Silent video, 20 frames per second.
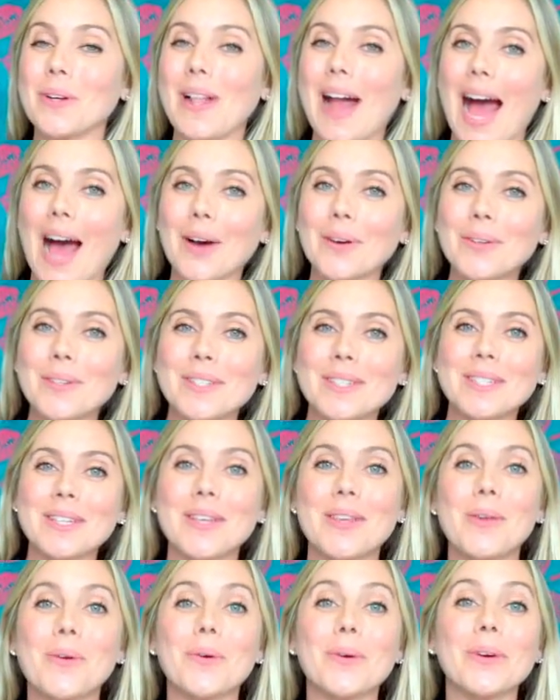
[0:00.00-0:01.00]
Laurel
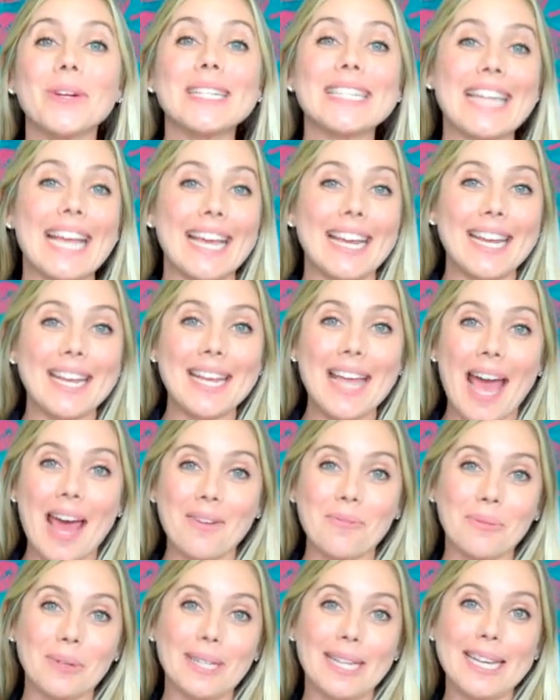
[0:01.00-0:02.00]
House, your dating
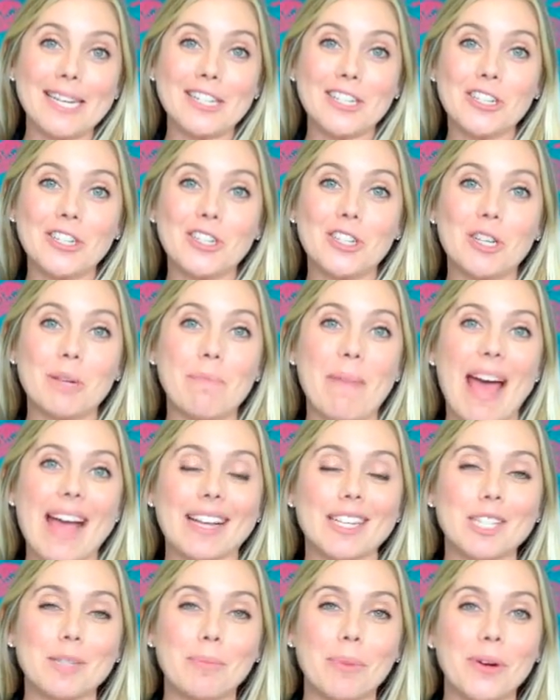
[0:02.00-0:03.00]
and relationship
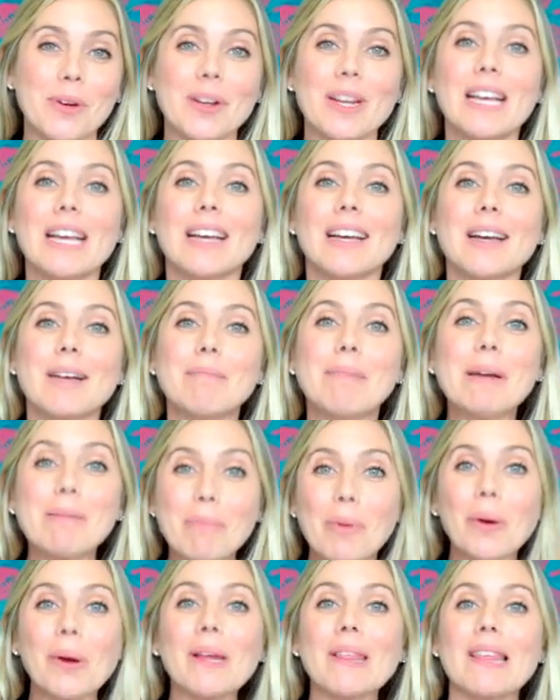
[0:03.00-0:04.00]
expert. But
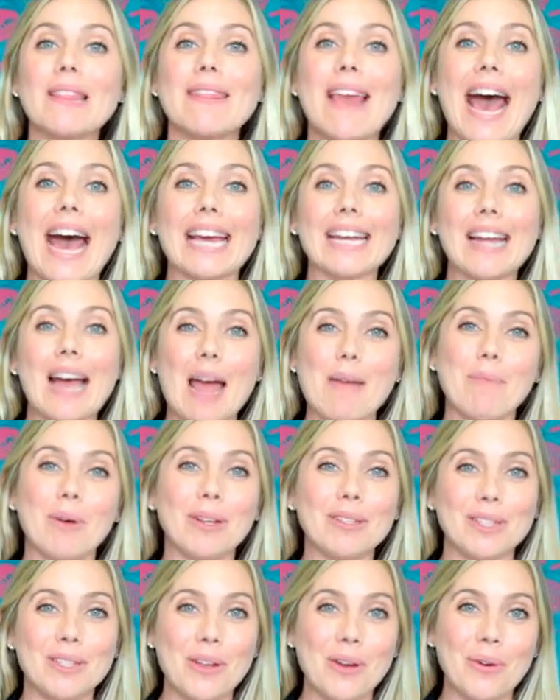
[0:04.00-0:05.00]
more than that, I'm
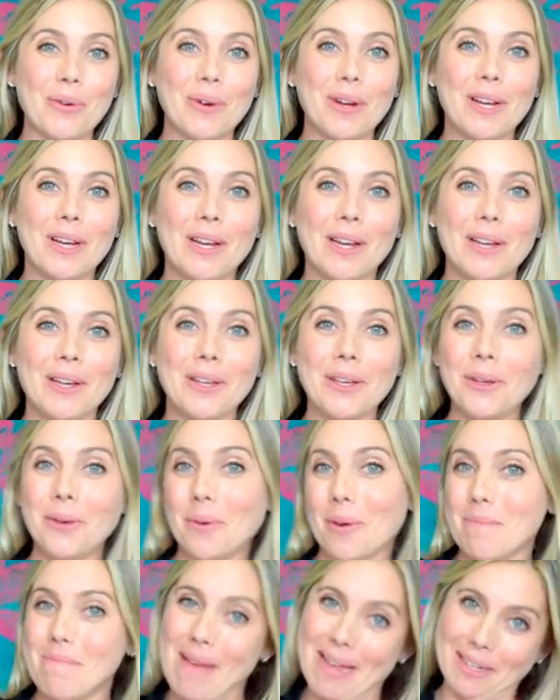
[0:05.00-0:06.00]
also
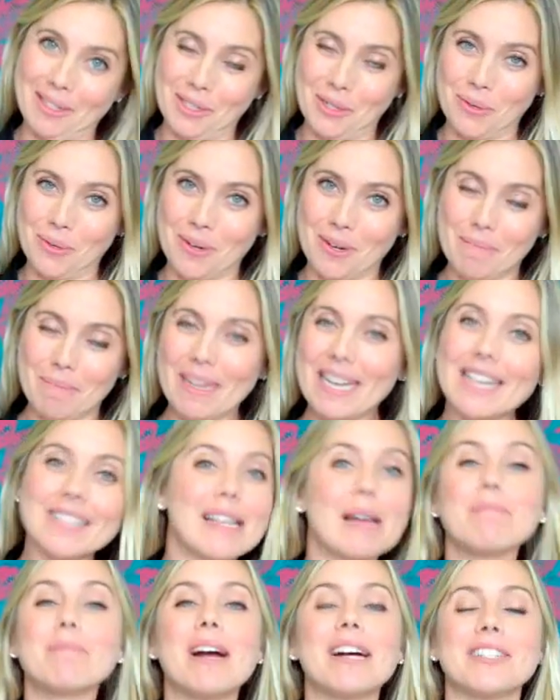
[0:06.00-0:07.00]
your mentor
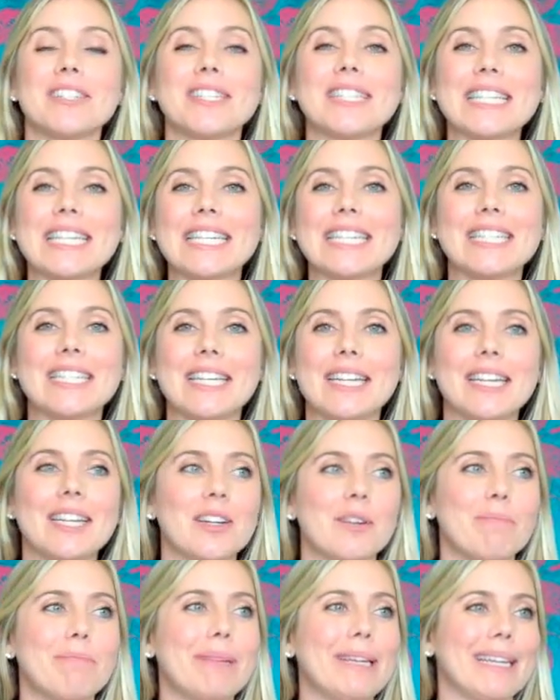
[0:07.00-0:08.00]
because I'm not just going to sit
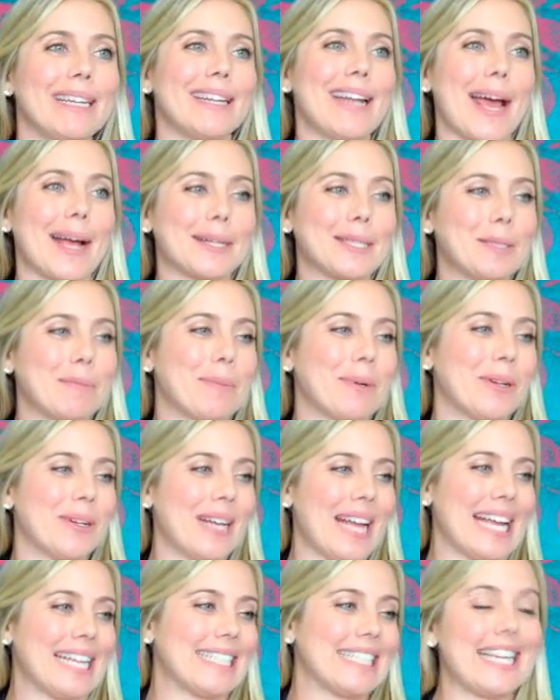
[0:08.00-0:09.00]
here being an
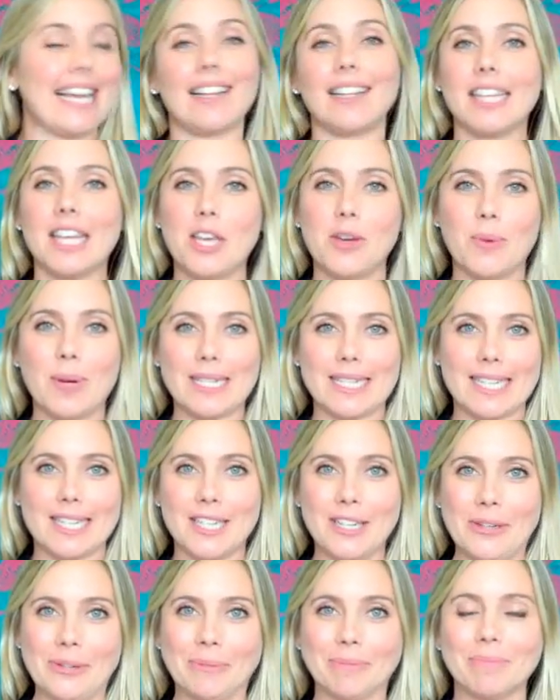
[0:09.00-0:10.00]
expert and telling you what to
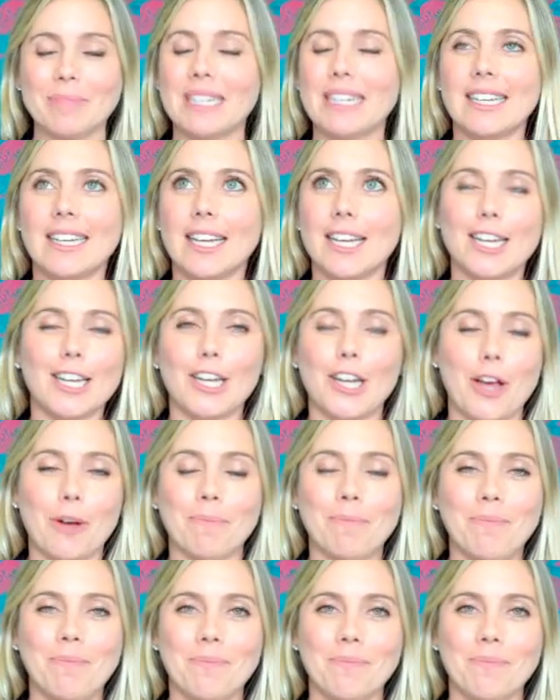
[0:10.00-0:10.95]
do. No, no.